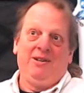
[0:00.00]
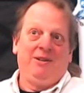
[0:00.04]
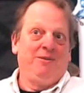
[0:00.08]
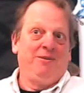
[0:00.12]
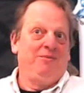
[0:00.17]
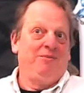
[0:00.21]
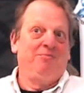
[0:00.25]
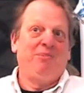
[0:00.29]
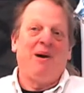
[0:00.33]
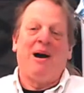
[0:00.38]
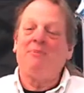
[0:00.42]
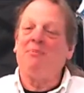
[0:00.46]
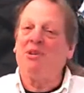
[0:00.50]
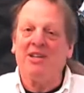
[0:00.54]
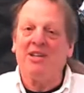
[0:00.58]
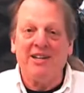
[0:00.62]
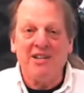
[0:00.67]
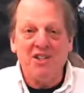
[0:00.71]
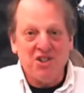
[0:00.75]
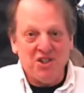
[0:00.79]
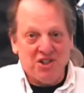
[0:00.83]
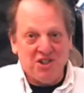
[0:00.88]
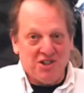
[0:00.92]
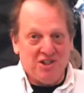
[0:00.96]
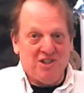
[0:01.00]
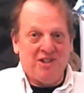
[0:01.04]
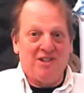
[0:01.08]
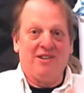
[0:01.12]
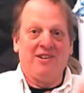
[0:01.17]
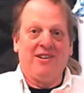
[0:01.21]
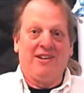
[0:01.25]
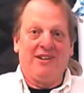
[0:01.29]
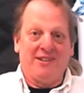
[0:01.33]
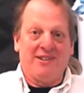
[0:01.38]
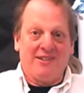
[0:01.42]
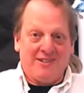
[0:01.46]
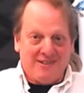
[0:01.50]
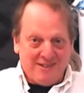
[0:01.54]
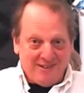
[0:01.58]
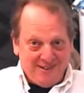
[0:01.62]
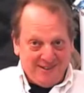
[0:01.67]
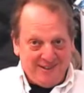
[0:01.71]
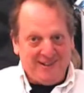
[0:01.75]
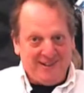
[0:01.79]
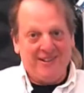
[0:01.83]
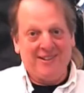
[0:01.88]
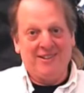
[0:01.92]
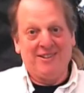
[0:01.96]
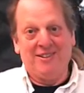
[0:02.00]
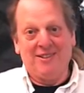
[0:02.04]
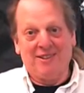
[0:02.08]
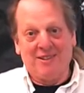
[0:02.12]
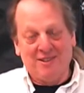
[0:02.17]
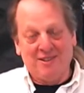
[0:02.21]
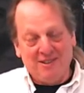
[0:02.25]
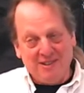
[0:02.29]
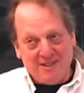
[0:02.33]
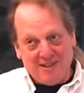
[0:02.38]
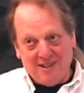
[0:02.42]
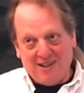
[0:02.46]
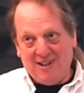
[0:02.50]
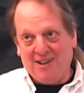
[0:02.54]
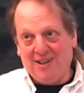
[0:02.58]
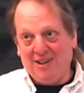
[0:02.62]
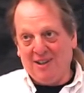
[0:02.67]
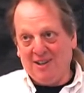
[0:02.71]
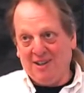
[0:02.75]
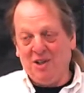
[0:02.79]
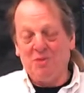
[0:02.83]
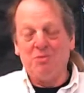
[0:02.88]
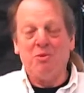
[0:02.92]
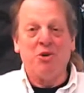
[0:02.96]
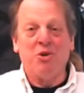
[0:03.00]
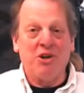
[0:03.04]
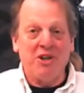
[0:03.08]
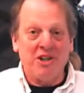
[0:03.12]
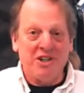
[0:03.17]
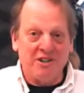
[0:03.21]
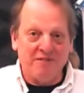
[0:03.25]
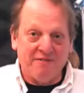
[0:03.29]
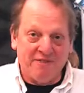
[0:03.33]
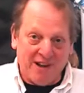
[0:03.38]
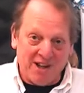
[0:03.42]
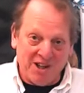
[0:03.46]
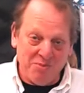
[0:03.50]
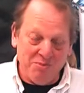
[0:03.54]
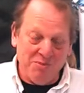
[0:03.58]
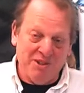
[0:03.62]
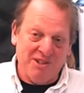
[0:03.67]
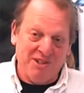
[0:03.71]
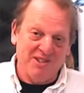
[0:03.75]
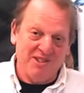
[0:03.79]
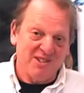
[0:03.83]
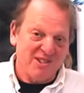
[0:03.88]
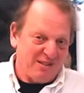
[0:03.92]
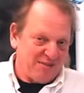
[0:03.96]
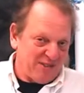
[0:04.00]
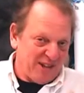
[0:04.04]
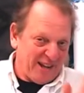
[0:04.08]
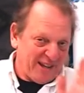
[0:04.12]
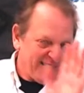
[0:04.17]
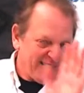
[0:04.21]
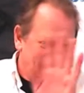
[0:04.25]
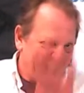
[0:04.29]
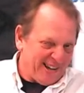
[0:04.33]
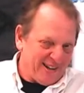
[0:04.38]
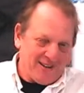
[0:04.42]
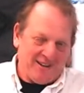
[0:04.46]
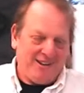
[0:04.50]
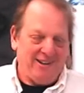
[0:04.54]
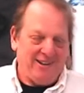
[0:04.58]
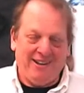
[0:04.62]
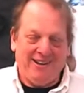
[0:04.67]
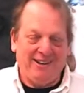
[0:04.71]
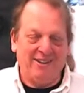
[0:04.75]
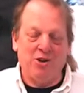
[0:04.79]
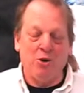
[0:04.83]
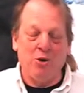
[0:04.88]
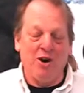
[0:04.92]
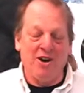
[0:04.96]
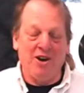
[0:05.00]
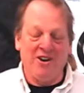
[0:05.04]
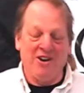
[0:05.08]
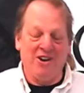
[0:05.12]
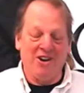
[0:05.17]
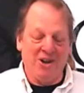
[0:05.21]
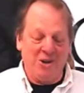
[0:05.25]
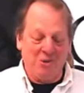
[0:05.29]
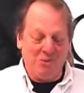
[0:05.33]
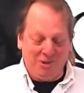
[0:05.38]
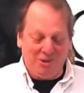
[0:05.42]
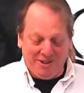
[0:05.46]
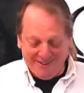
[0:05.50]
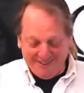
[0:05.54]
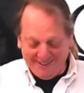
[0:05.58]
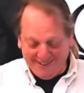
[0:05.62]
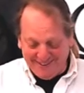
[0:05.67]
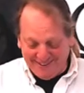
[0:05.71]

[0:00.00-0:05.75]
population and community development and stuff like that. I go on and on, but